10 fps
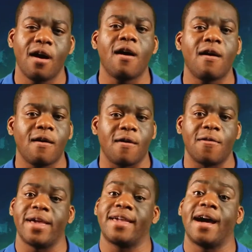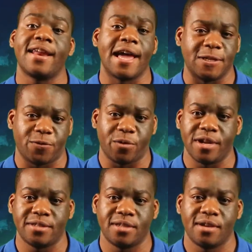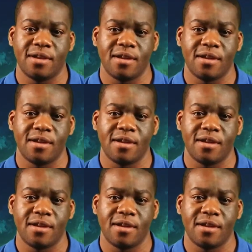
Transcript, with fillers: all that God has for us.